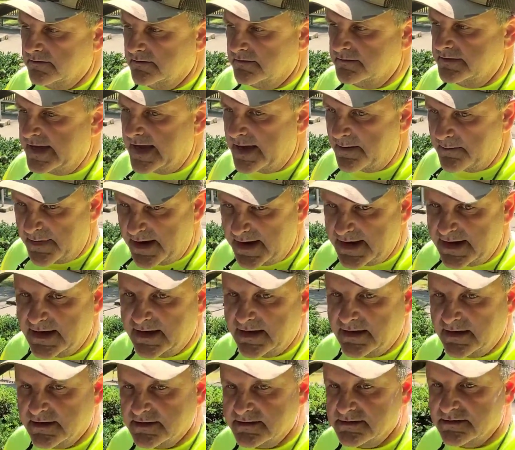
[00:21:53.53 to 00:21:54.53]
that many
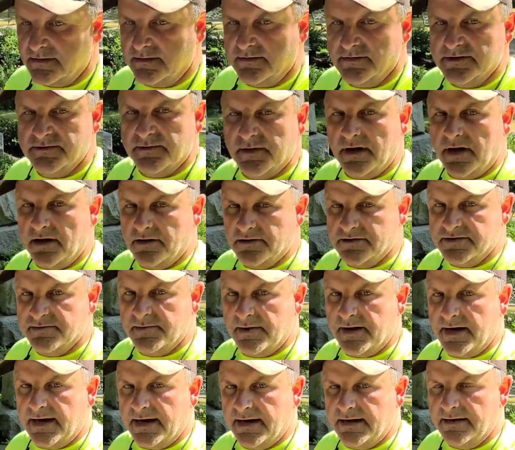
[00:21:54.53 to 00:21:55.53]
in this little small
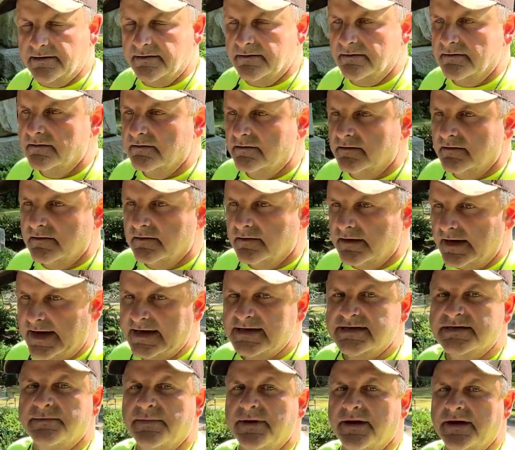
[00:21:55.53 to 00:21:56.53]
spot
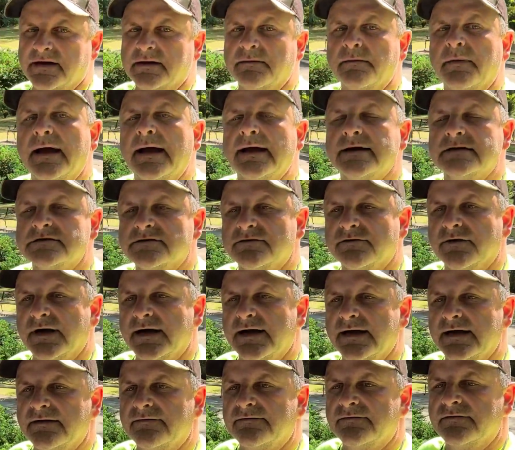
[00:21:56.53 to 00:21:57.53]
has to be in a mass
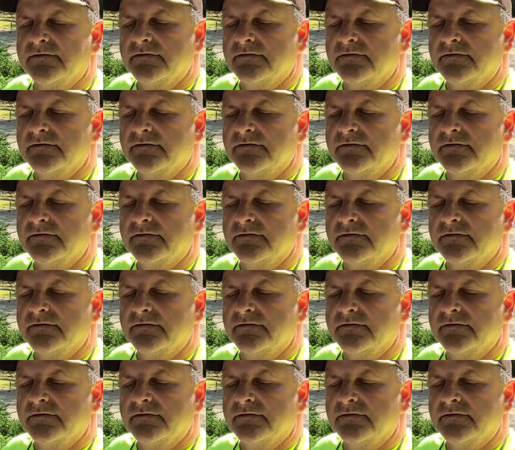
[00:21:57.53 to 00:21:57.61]
grave.